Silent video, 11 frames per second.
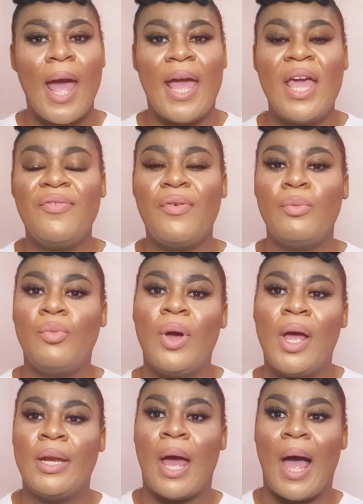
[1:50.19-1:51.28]
even
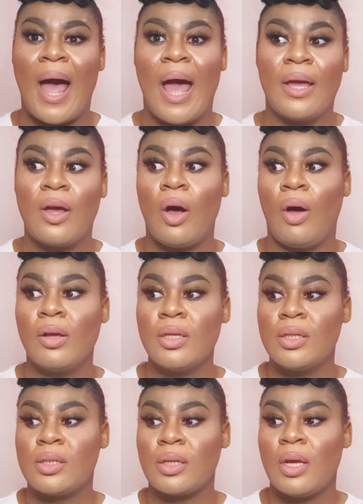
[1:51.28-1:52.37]
when I
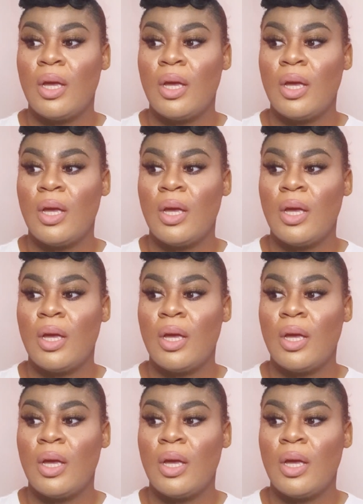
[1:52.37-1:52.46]
got